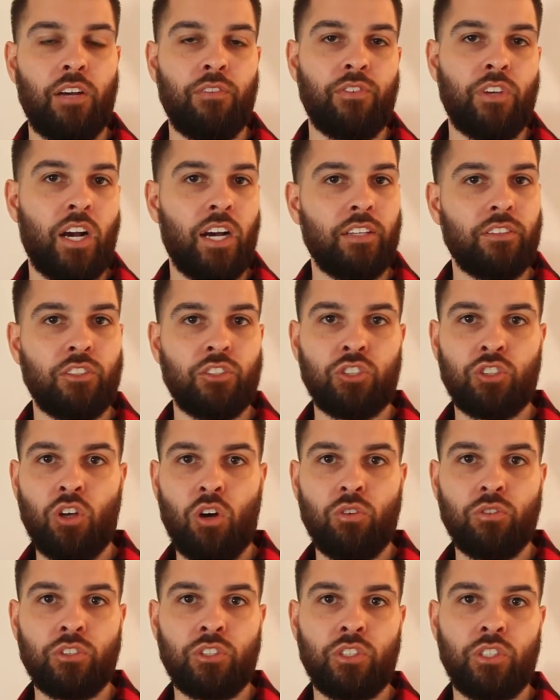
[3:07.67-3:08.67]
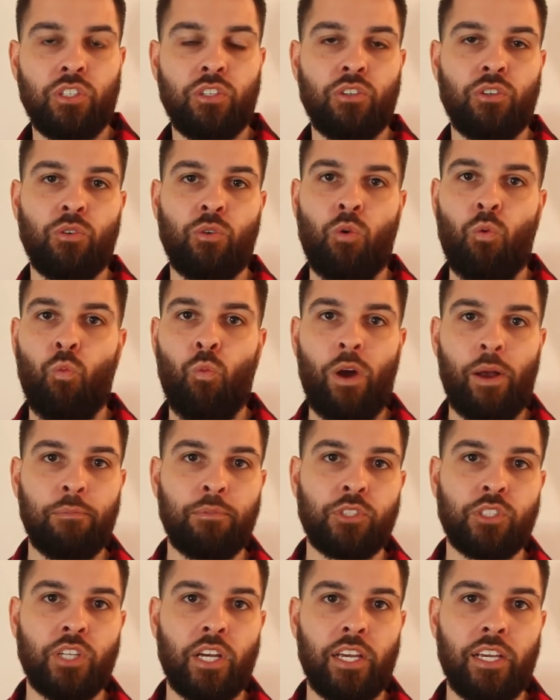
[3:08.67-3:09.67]
I've got the Salt and Cedar
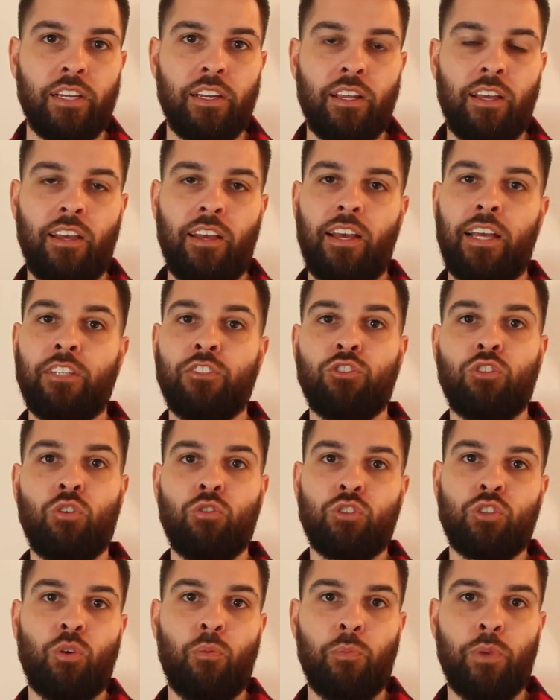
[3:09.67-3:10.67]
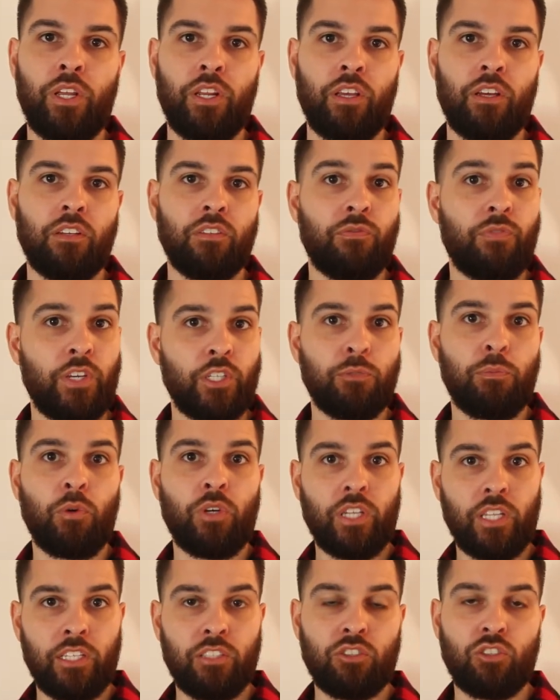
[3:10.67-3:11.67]
website and social media,
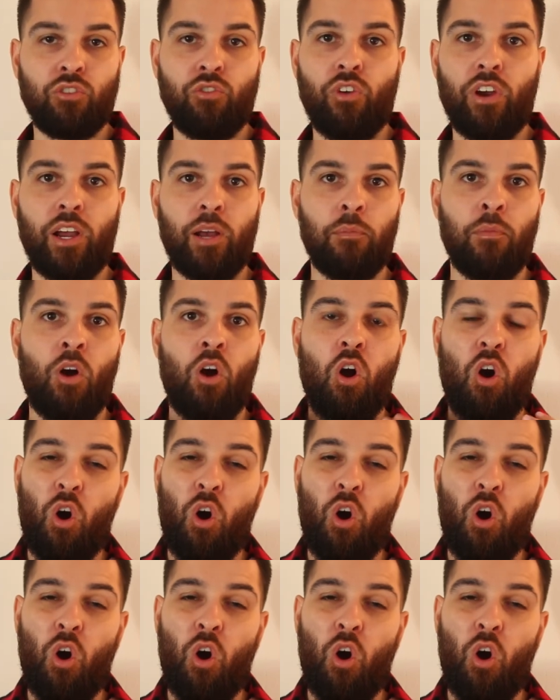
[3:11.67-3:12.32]
Facebook and Instagram.